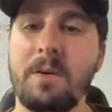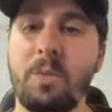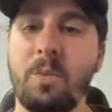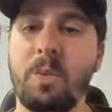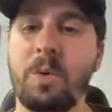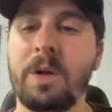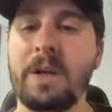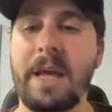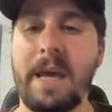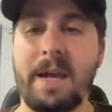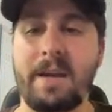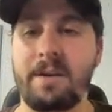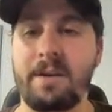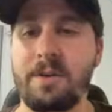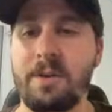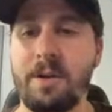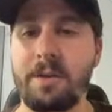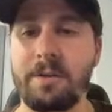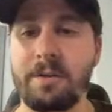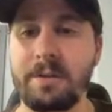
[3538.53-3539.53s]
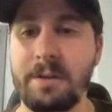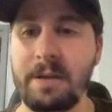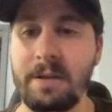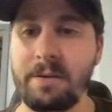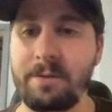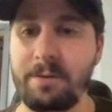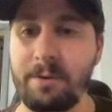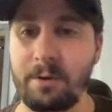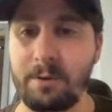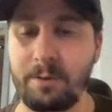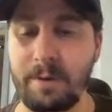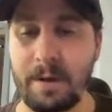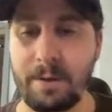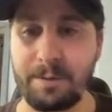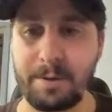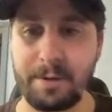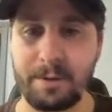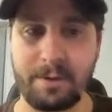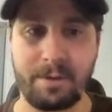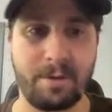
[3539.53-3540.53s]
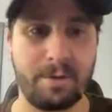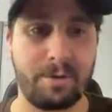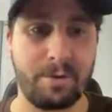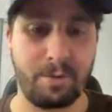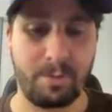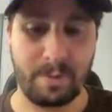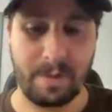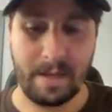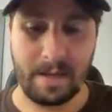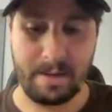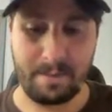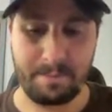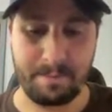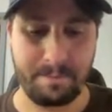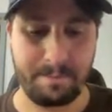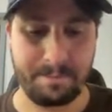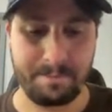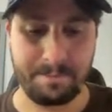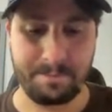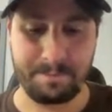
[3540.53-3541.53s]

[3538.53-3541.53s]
We're going to add another div around the to-do name.